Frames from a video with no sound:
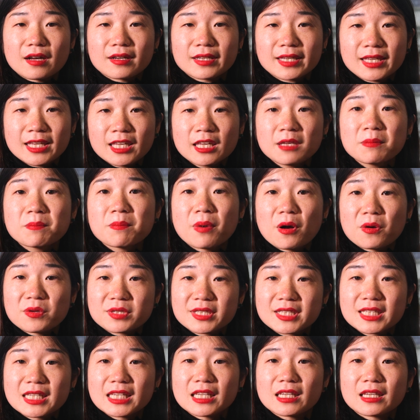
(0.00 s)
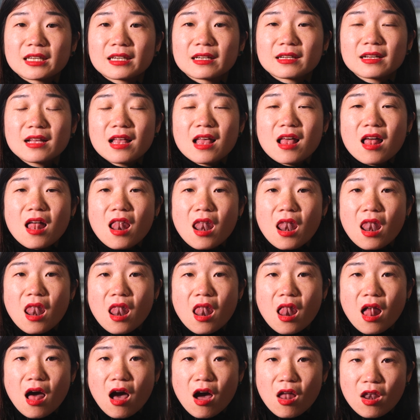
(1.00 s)
keep posting
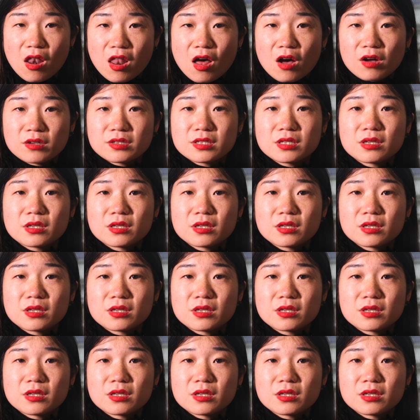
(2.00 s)
a lot